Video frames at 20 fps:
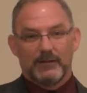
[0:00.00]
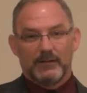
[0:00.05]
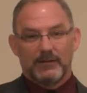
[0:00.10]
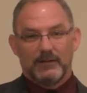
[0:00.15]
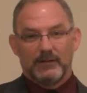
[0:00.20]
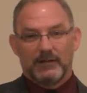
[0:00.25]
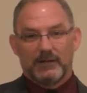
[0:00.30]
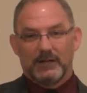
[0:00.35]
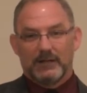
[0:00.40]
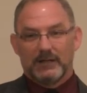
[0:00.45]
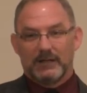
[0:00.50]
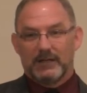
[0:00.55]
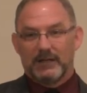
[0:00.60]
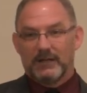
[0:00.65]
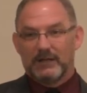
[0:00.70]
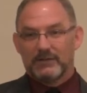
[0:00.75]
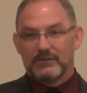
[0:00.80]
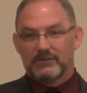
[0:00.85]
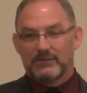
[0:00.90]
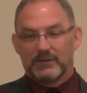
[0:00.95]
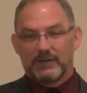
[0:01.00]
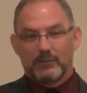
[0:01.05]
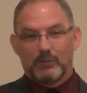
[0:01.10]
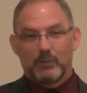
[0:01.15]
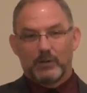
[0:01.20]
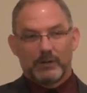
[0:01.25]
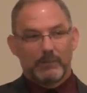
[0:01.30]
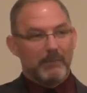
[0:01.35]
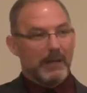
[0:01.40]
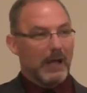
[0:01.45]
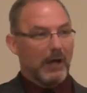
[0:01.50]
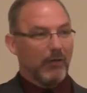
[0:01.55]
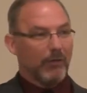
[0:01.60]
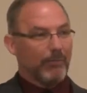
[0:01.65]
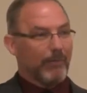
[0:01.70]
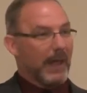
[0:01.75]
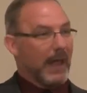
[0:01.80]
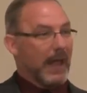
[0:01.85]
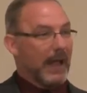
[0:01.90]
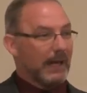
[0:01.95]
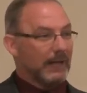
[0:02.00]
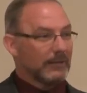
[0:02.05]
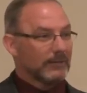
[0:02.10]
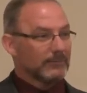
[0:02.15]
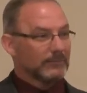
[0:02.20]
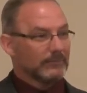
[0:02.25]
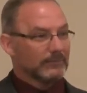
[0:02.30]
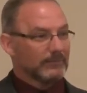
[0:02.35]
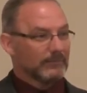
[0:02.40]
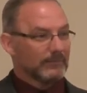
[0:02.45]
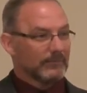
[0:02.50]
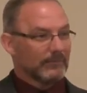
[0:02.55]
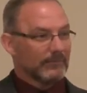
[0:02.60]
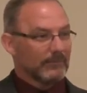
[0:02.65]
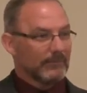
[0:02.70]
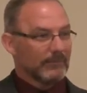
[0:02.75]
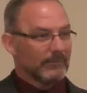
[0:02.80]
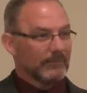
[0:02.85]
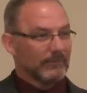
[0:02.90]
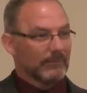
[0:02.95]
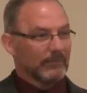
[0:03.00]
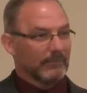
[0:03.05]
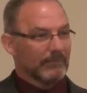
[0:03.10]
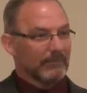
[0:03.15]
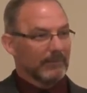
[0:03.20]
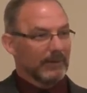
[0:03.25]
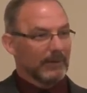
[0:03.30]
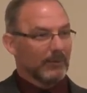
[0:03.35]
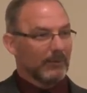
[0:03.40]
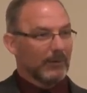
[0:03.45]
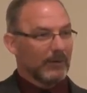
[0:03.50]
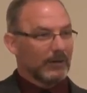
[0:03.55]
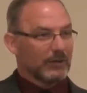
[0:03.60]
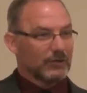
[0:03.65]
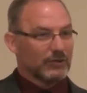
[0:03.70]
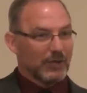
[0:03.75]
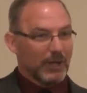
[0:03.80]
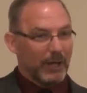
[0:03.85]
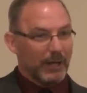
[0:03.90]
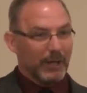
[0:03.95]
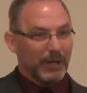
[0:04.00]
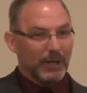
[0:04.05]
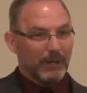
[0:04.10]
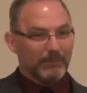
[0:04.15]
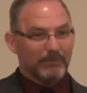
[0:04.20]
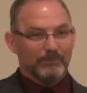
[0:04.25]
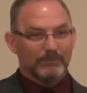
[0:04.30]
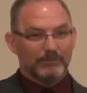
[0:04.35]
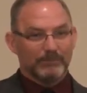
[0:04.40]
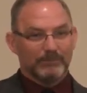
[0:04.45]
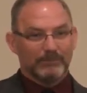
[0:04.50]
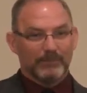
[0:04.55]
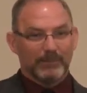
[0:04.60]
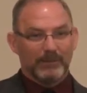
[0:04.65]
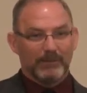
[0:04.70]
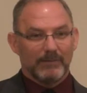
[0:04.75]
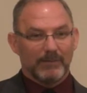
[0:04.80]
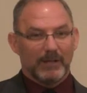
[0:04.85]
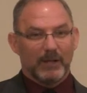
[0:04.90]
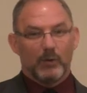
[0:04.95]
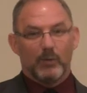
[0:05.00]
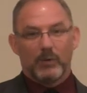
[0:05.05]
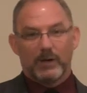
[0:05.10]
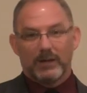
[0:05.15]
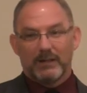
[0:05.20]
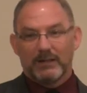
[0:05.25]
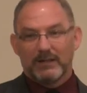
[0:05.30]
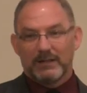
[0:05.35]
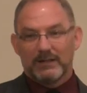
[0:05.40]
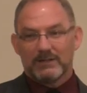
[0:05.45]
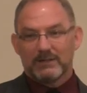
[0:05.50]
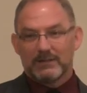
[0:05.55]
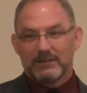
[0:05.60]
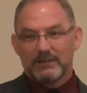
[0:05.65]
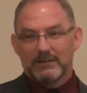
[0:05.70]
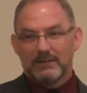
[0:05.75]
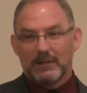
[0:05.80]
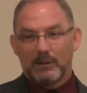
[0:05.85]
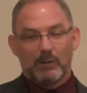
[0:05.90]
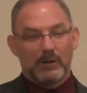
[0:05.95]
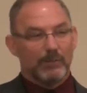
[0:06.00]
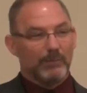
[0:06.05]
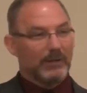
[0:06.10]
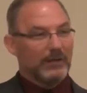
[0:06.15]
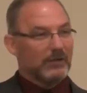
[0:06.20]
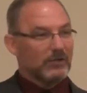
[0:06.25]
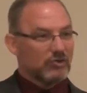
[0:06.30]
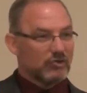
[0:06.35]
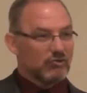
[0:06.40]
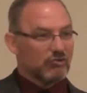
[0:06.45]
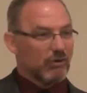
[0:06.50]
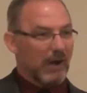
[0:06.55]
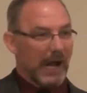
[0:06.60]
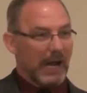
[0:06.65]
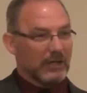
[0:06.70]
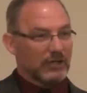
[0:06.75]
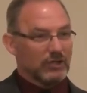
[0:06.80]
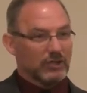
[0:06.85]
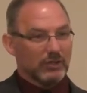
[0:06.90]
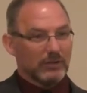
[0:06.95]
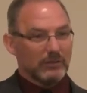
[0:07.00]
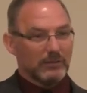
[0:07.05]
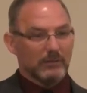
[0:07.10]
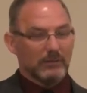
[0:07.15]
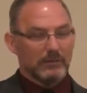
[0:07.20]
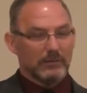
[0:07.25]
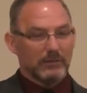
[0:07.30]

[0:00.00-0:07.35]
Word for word: You get kids that want to mouth back, they don't want to shut up, they don't want to listen, they want to be a distraction.